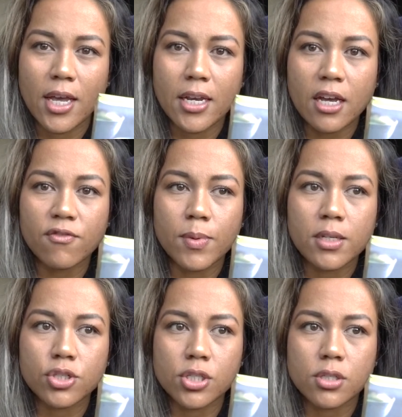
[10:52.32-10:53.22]
And I've
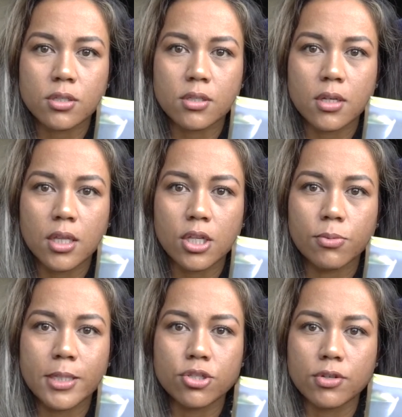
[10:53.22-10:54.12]
been just a
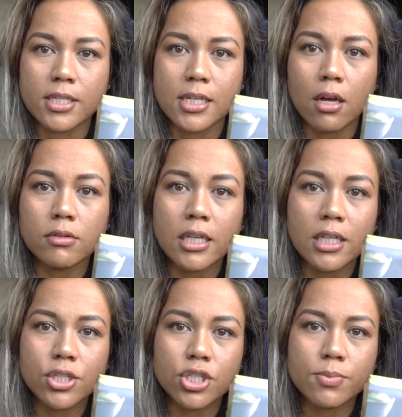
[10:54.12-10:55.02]
little bit stressed out
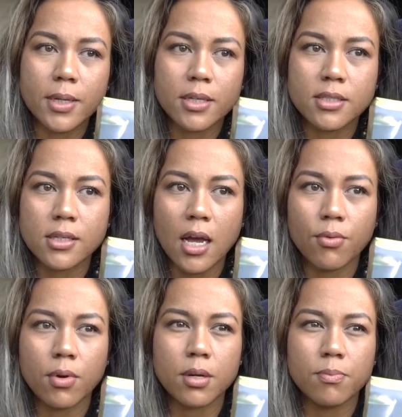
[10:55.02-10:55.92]
lately just because I
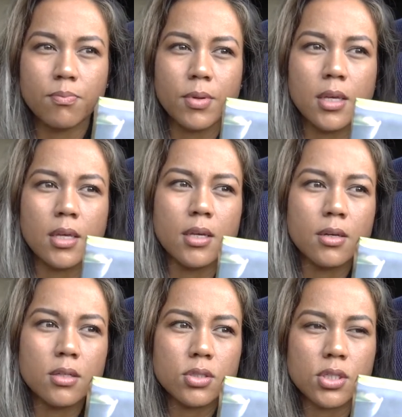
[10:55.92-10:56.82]
want to be
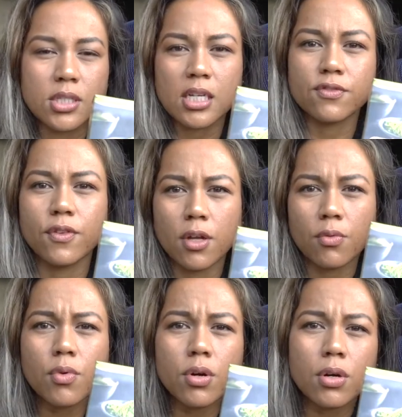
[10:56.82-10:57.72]
successful
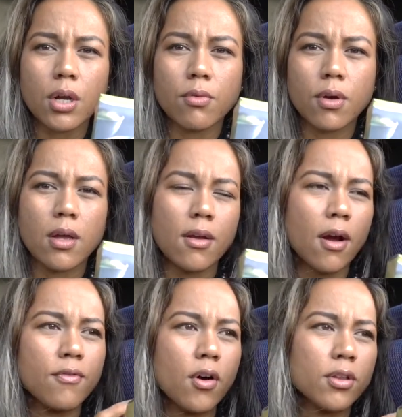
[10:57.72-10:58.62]
at work.
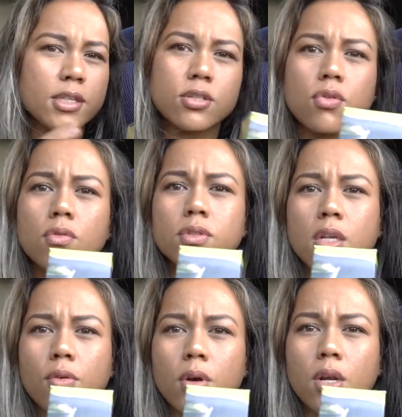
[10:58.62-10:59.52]
I have all these goals
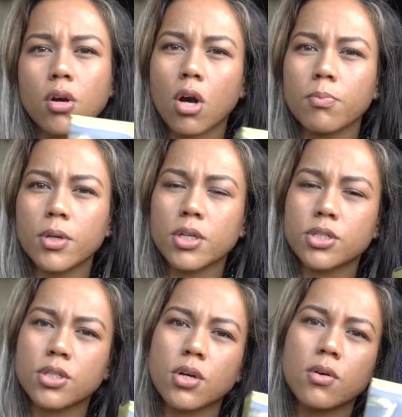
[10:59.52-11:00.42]
that I want to
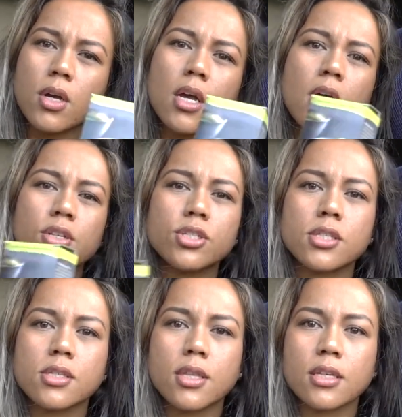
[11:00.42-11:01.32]
accomplish, you know,
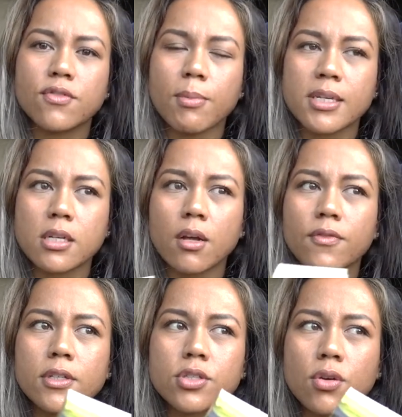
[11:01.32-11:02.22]
just things for myself.
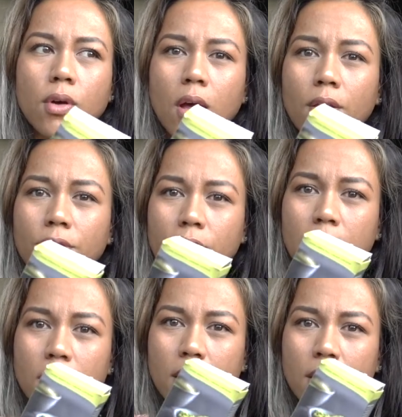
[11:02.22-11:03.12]
And so
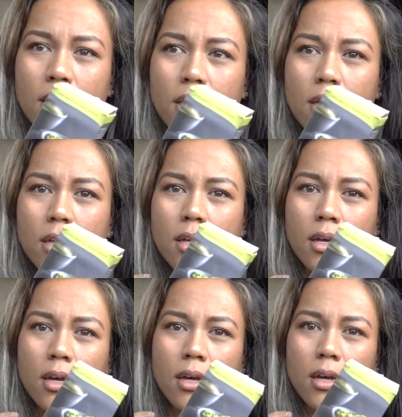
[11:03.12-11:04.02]
L-theanine
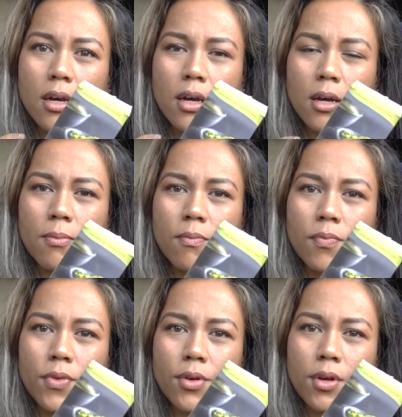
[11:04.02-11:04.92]
um,
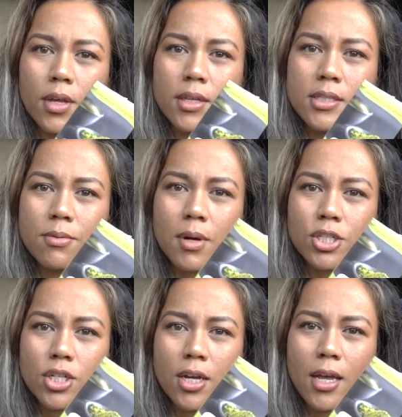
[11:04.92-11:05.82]
is in
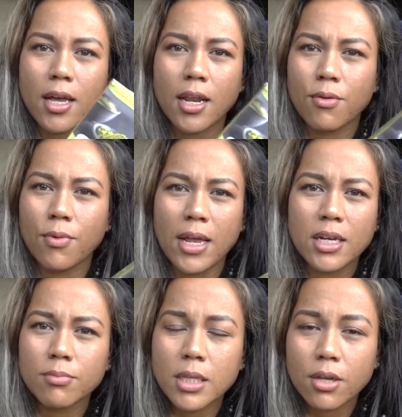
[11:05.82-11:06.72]
matcha, and I
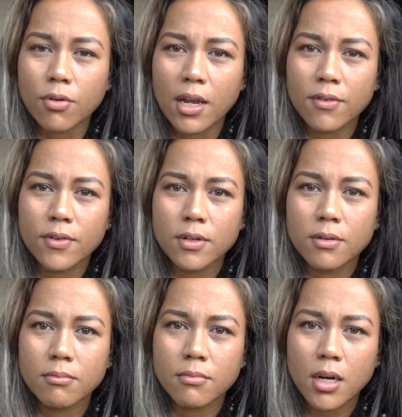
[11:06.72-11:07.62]
randomly craved
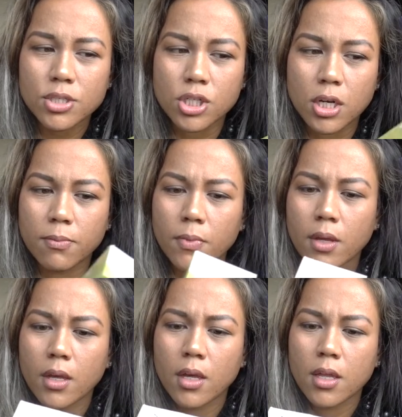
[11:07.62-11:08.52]
matcha.
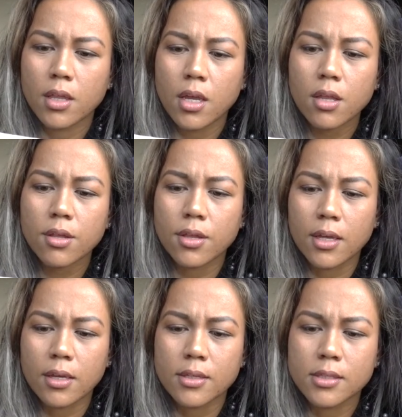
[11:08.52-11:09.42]
The other
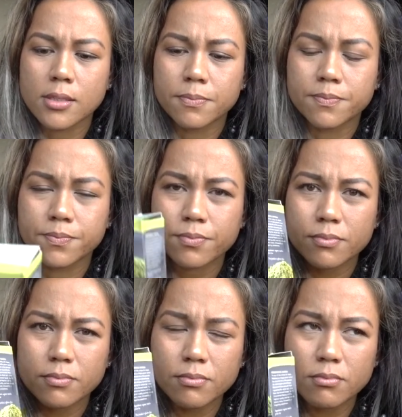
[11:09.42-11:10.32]
thing is
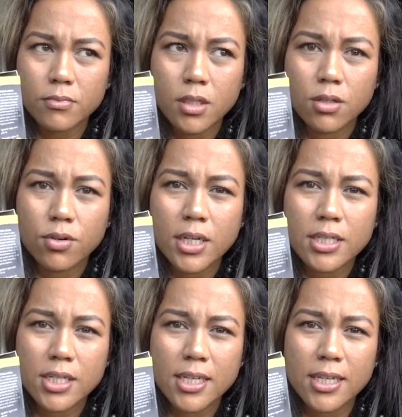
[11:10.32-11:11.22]

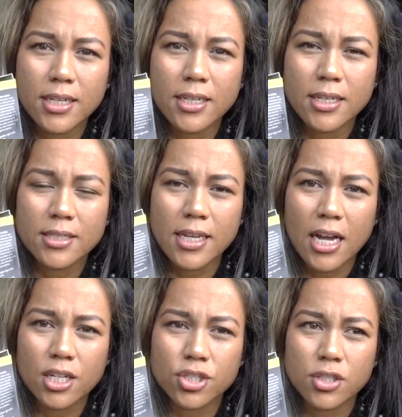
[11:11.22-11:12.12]
green tea is
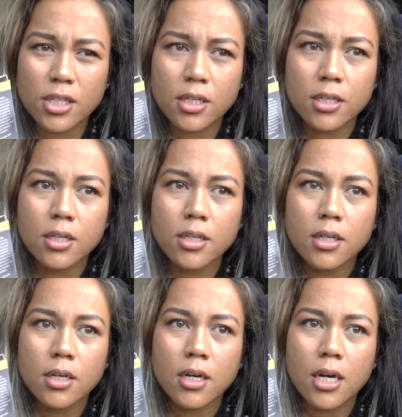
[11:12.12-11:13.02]
actually
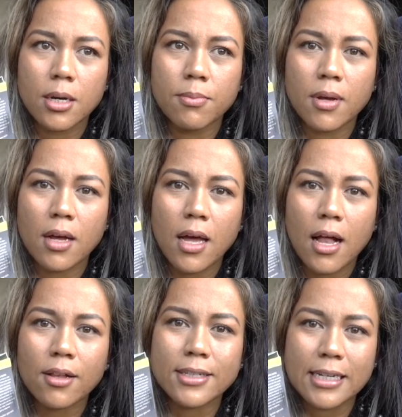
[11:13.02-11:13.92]
um,
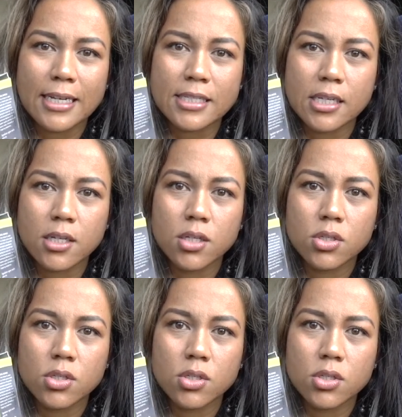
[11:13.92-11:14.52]
alkalizing.